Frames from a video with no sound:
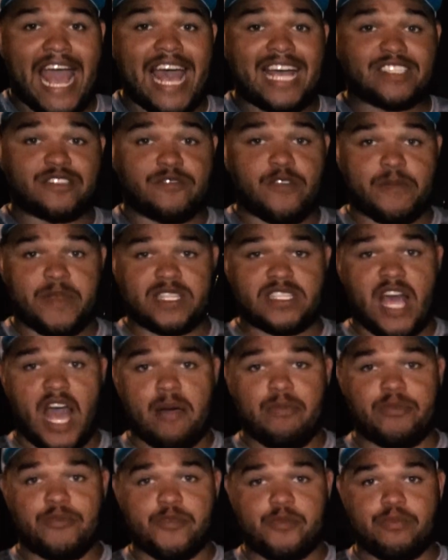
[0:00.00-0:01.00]
cast from the
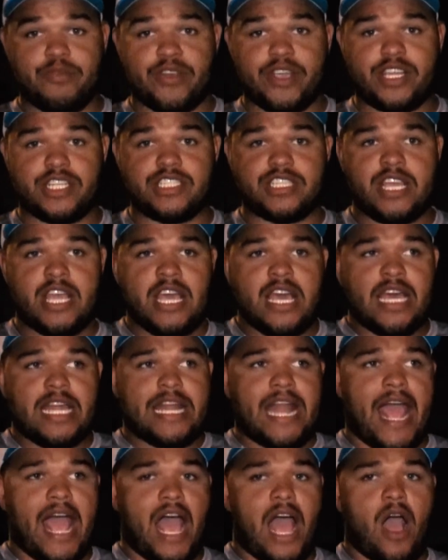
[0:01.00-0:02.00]
top of a bridge.
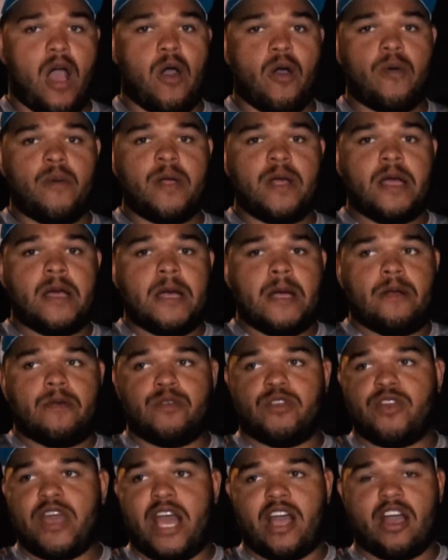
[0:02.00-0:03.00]
Now,
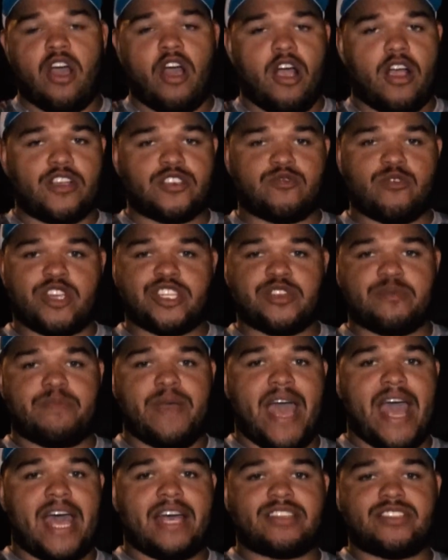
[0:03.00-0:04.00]
you got cars rushing
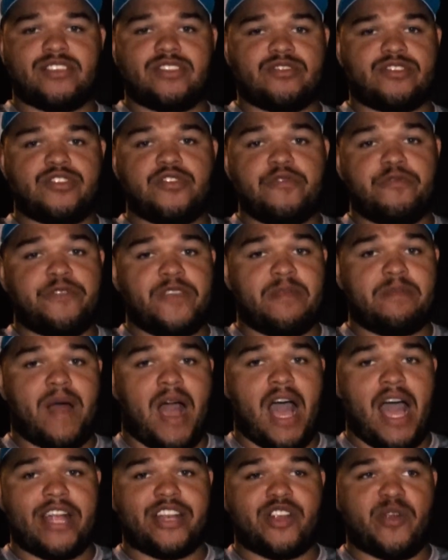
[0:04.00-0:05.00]
past you 2 feet
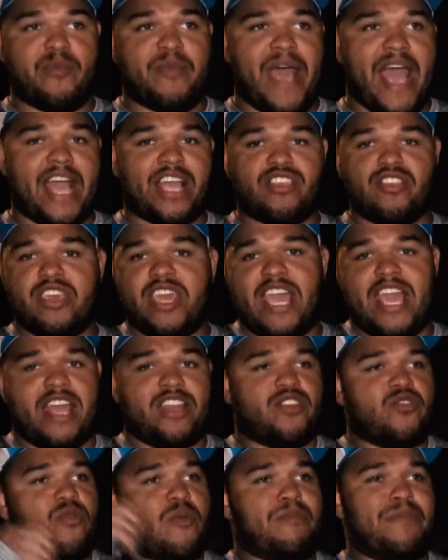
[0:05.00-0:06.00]
behind your back. You
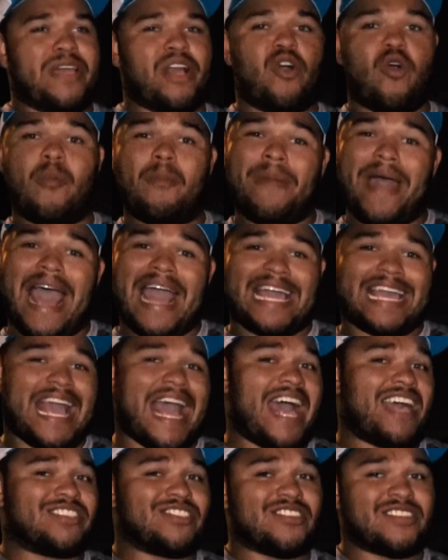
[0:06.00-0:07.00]
can't do a big old back
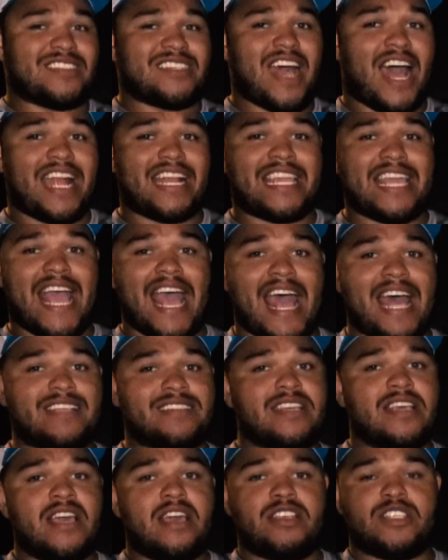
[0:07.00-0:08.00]
cast or side
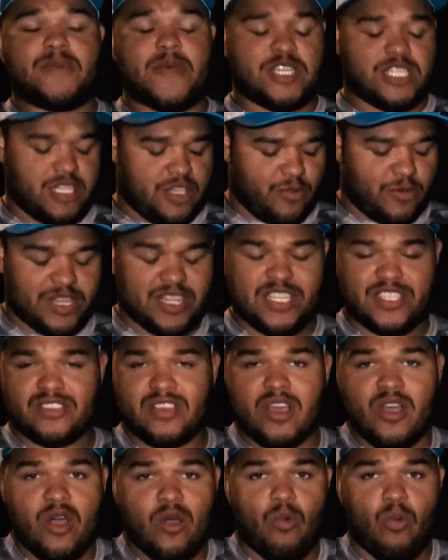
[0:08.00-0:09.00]
cast, especially with these
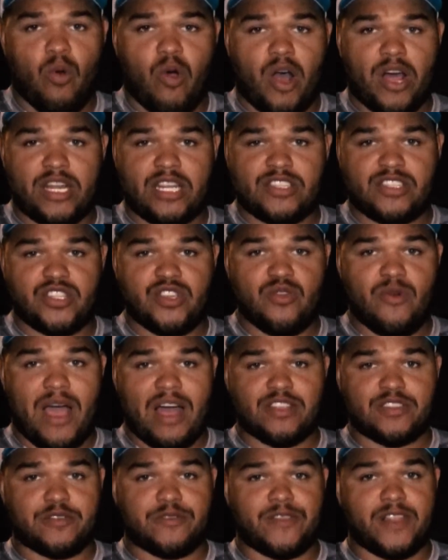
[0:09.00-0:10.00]
1 to 2
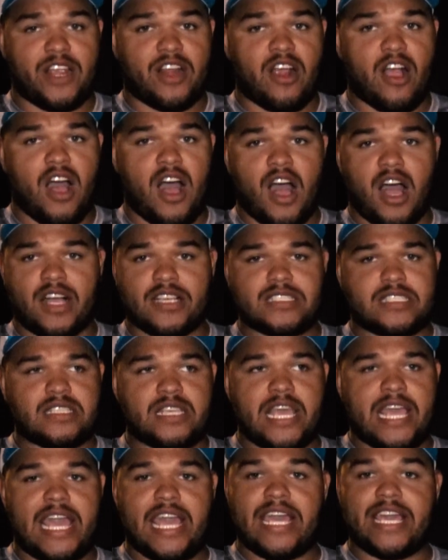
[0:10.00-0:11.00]
ounce flare hawks.
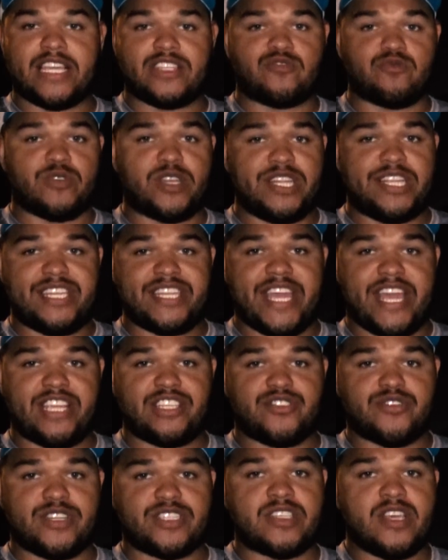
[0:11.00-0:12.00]
It gets really
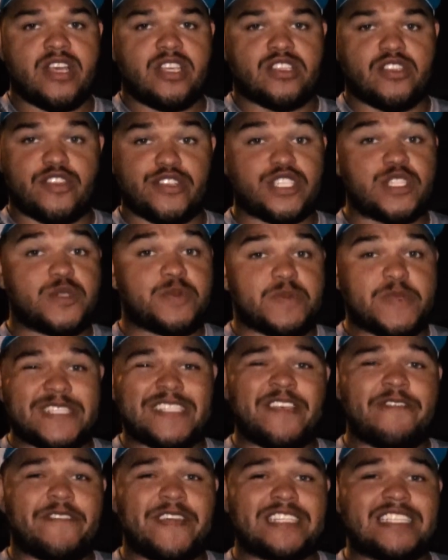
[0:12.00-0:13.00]
dangerous. So there's a
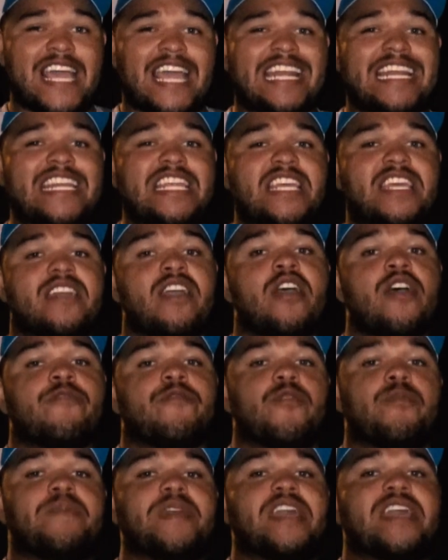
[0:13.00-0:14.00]
specific technique
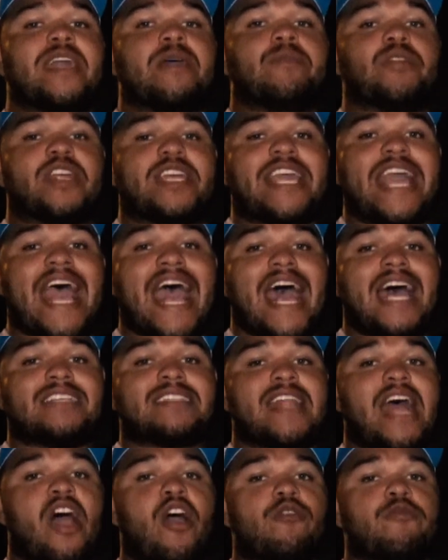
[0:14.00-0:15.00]
for being able to
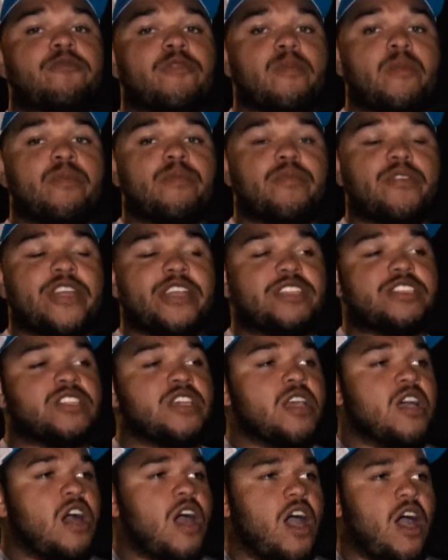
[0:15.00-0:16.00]
cast out from a bridge.
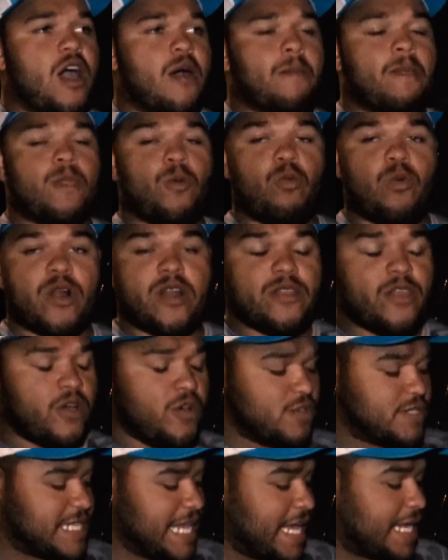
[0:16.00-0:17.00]
One of
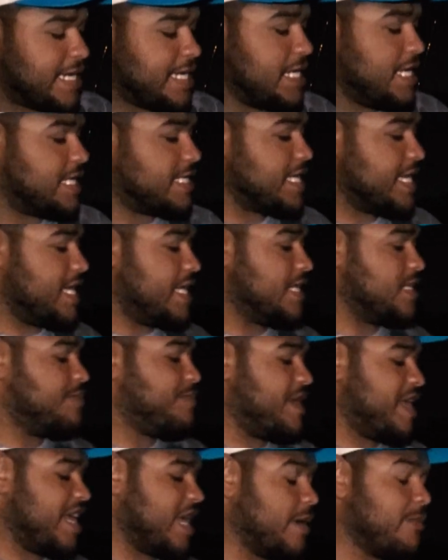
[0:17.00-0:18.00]
those techniques is
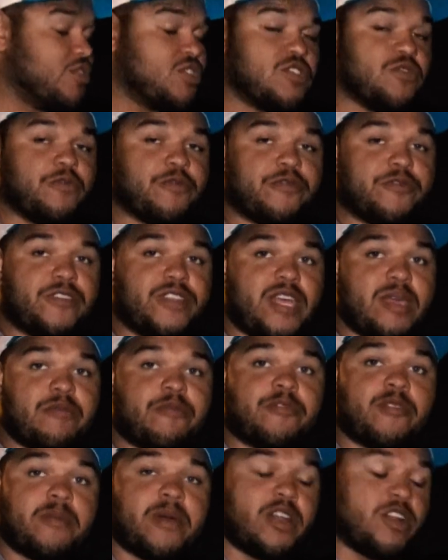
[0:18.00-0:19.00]
being able to flip
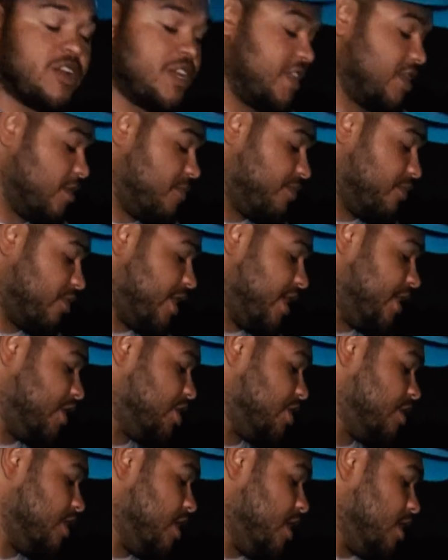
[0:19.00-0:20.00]
from underneath the
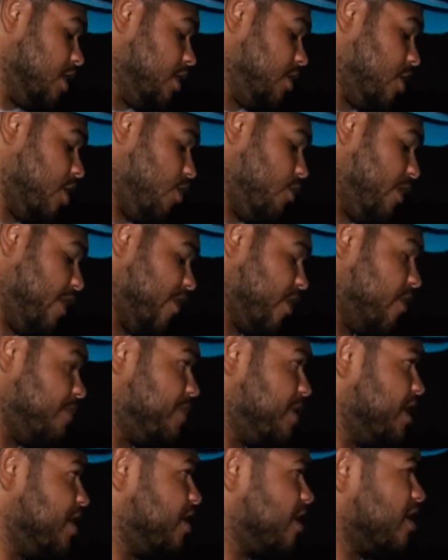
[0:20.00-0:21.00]
bridge. You know, whether it
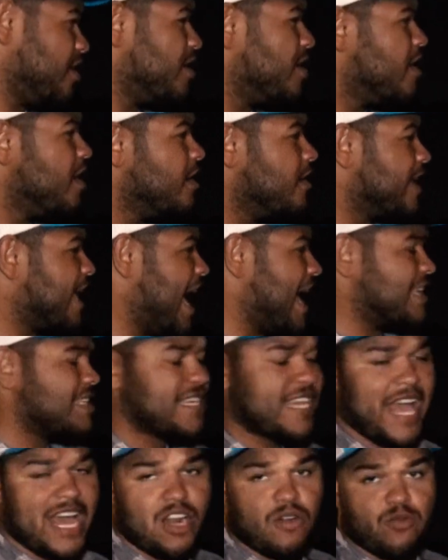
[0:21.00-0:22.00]
be you're
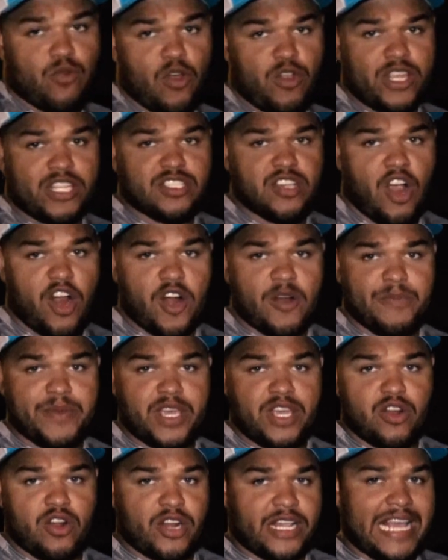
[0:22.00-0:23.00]
casting out a rolling
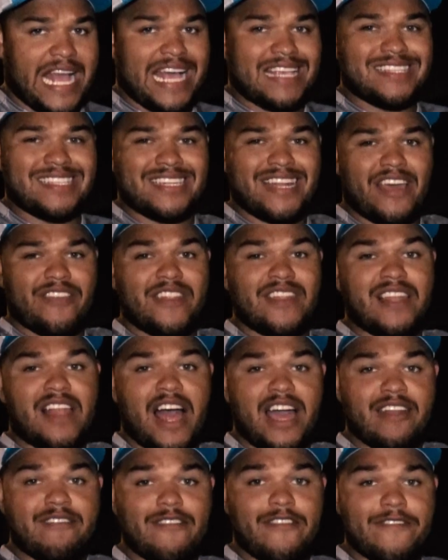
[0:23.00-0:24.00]
tarpon or casting down the
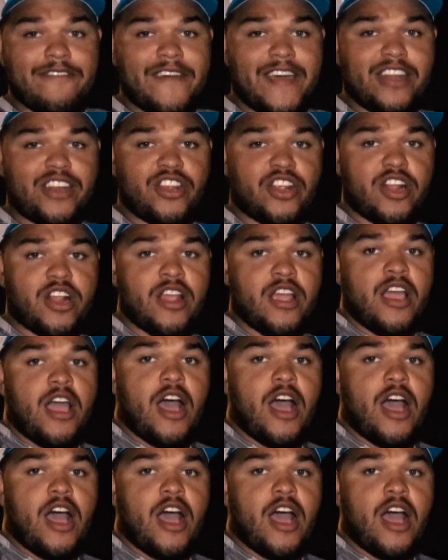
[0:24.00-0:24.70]
line of a fender,